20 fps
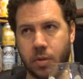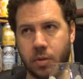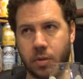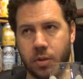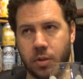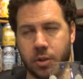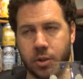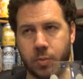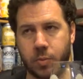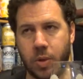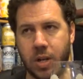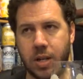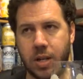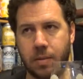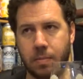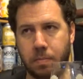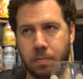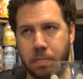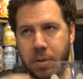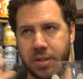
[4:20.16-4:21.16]
a
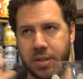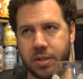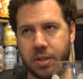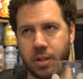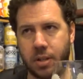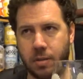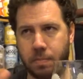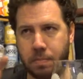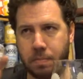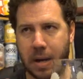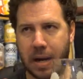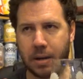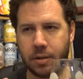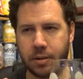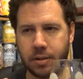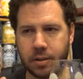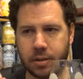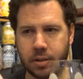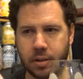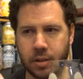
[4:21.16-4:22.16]
sweet, bitter
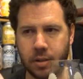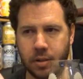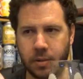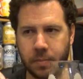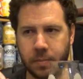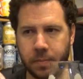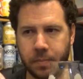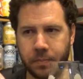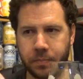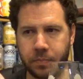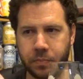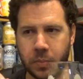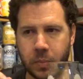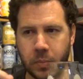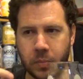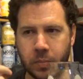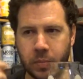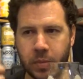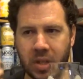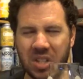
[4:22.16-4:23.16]
balance.
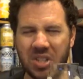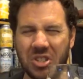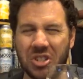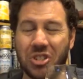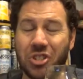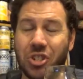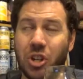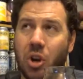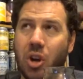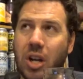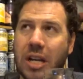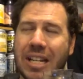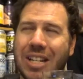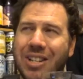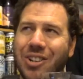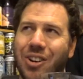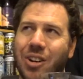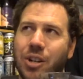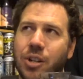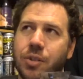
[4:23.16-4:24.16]
Slightly
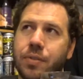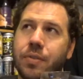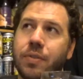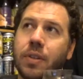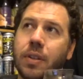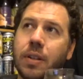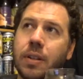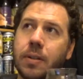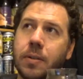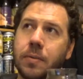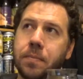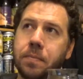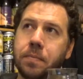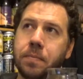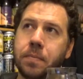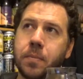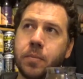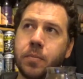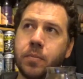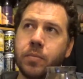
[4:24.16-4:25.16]
kind of,
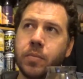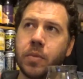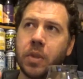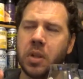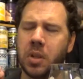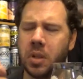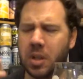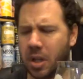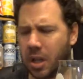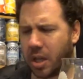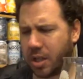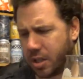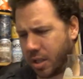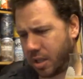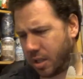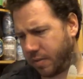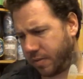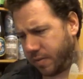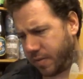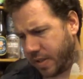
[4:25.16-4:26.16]
I don't
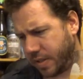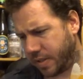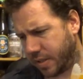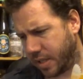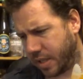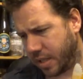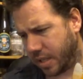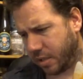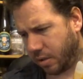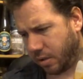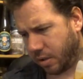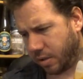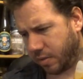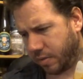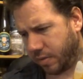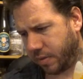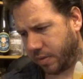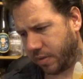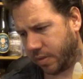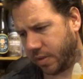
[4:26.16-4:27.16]
know if there's any kind
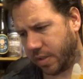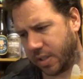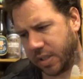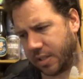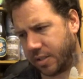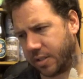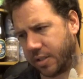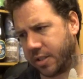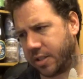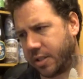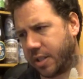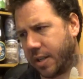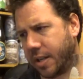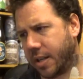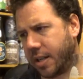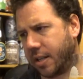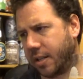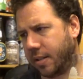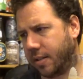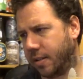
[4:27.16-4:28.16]
of, it doesn't
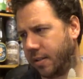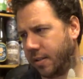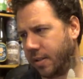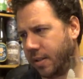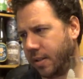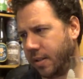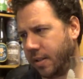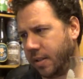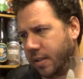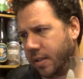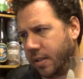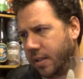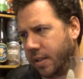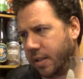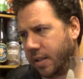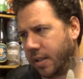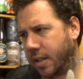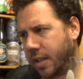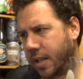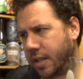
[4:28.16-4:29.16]
say,
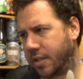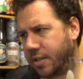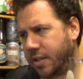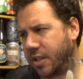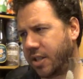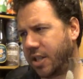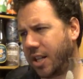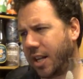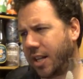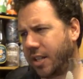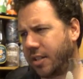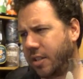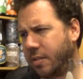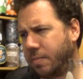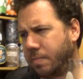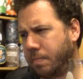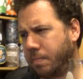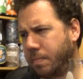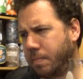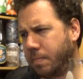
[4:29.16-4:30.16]

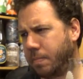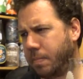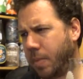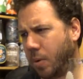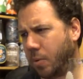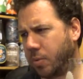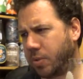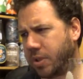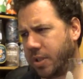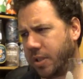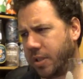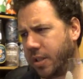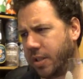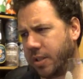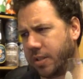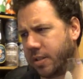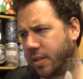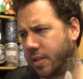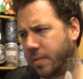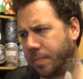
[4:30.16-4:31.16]
acidulated malts in
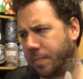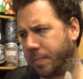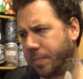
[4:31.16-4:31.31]
this.